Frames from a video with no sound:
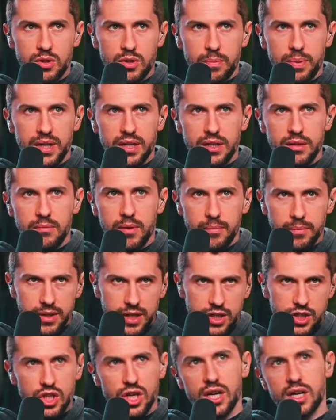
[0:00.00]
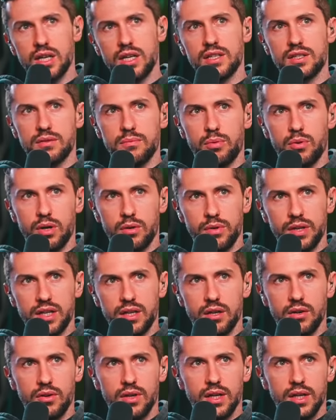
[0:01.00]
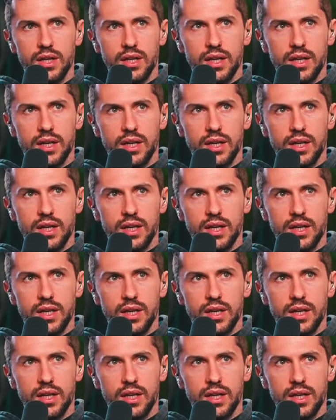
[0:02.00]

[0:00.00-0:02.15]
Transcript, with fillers: So apparently, my buddy John is in Puerto Rico.